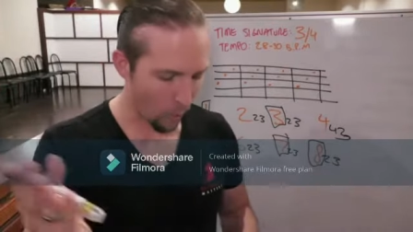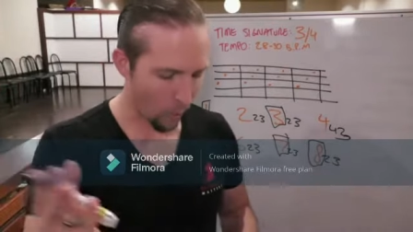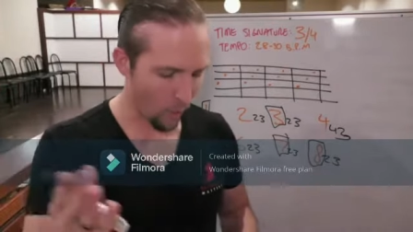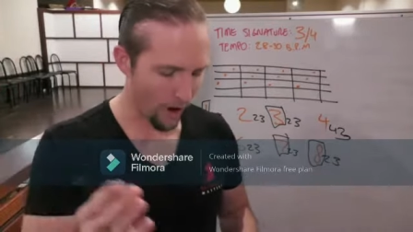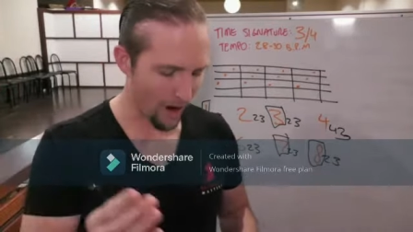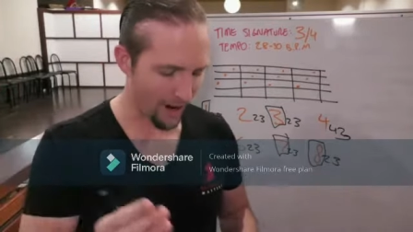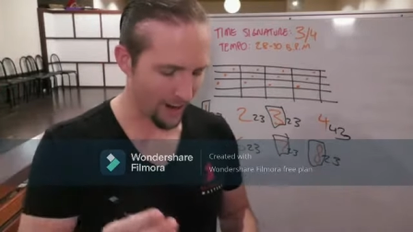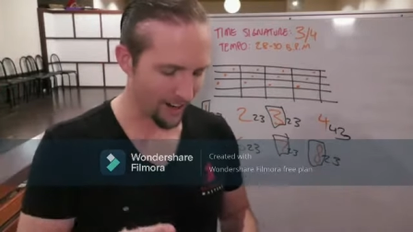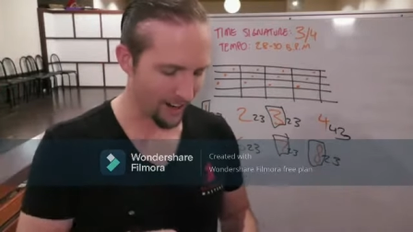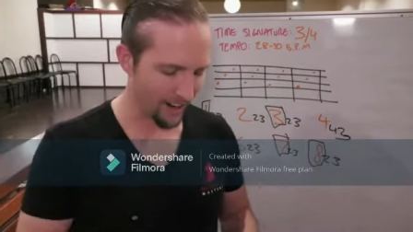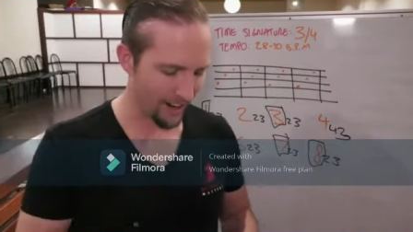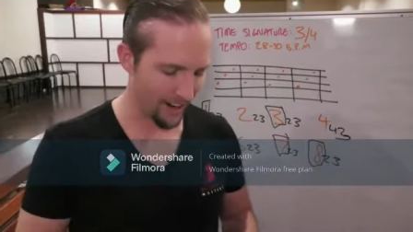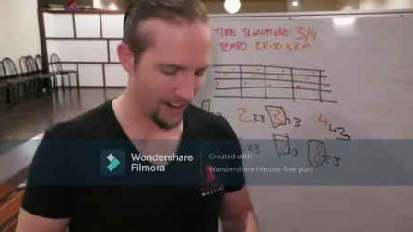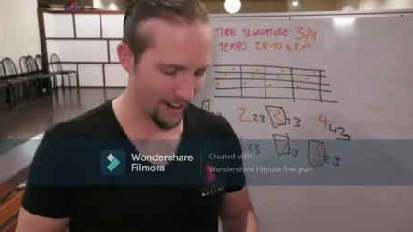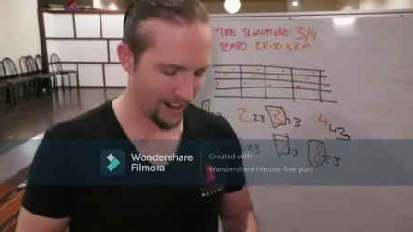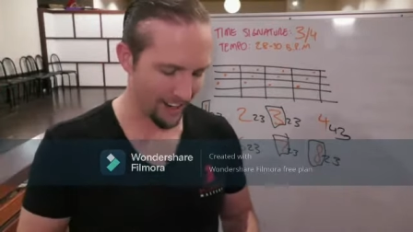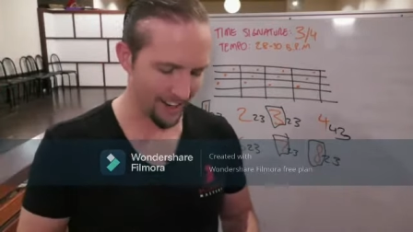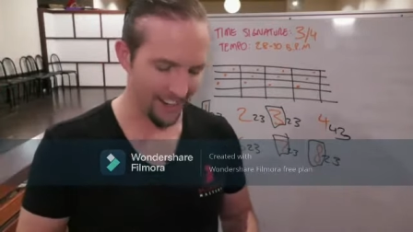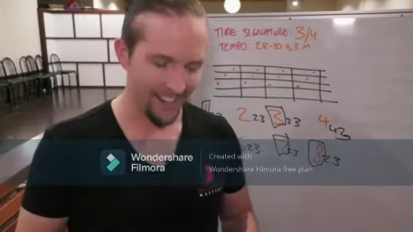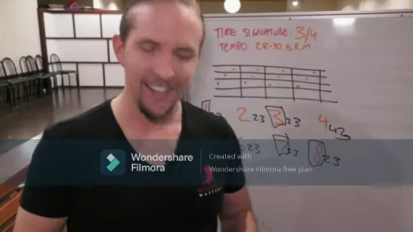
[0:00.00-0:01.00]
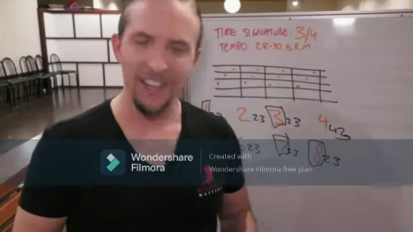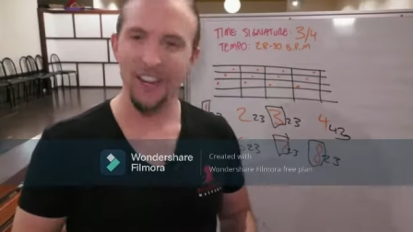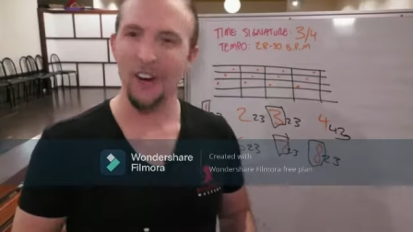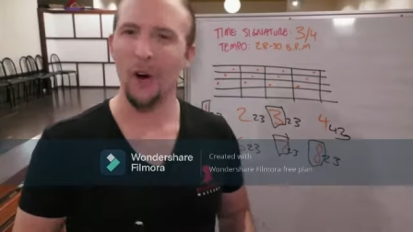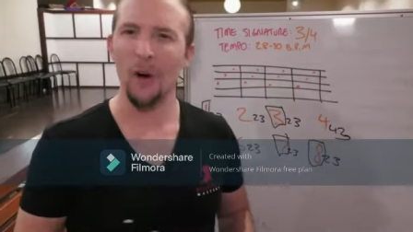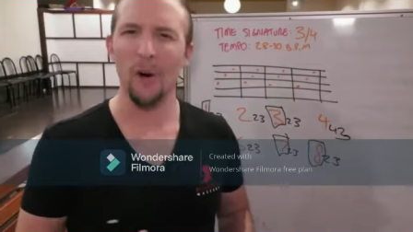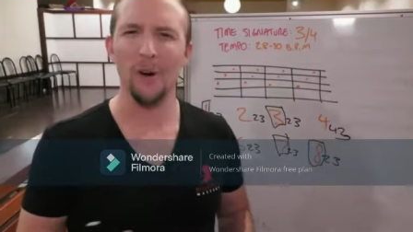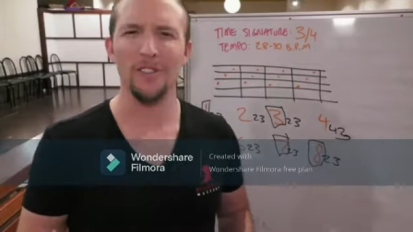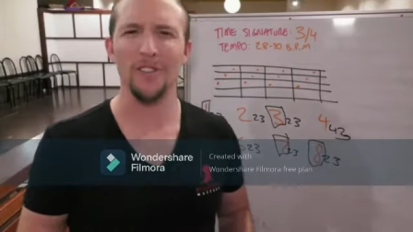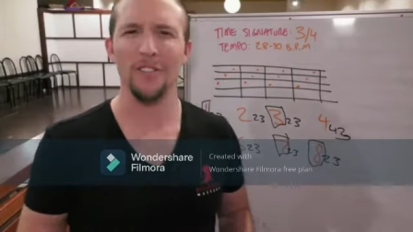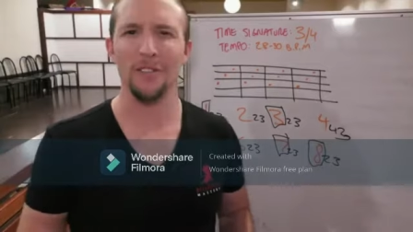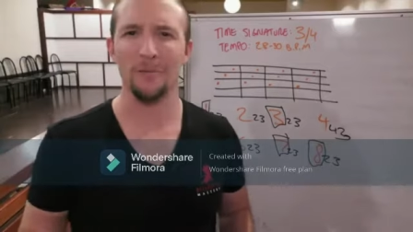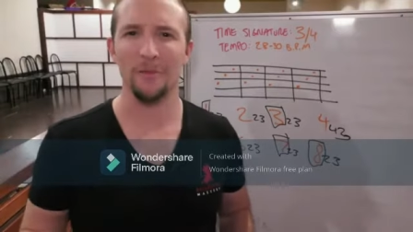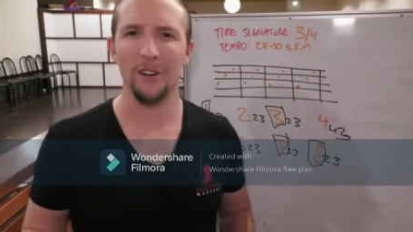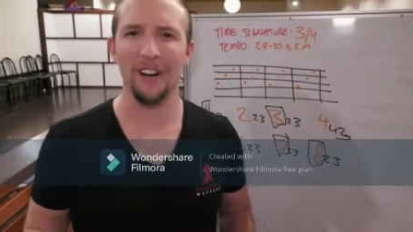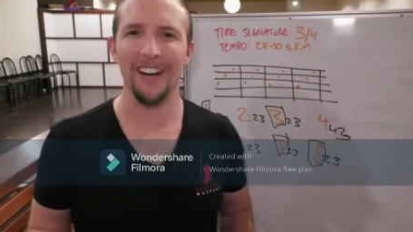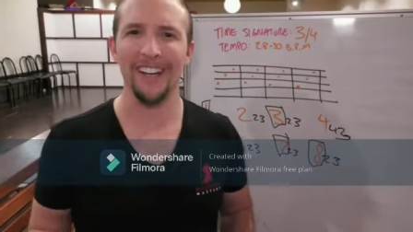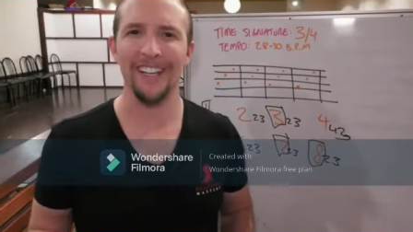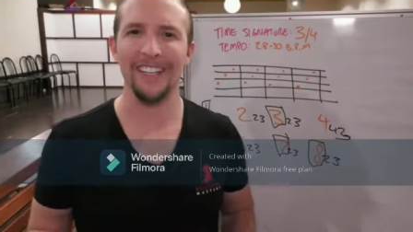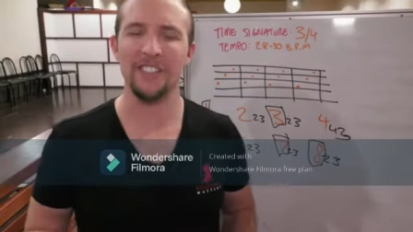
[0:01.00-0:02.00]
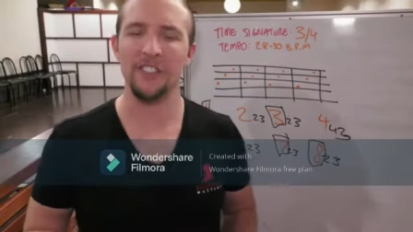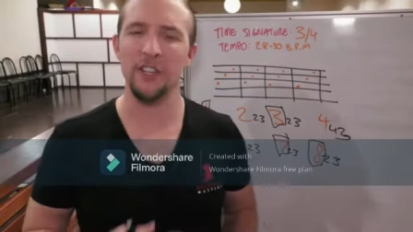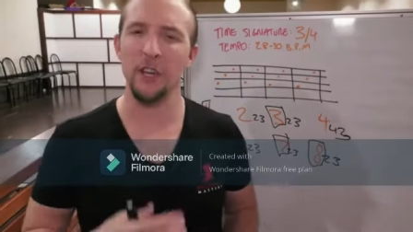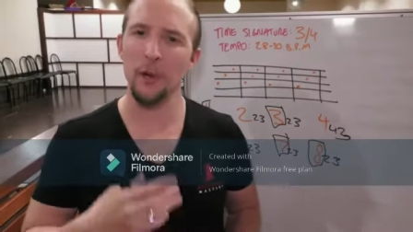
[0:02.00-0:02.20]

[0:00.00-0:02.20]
1. Awesome, right?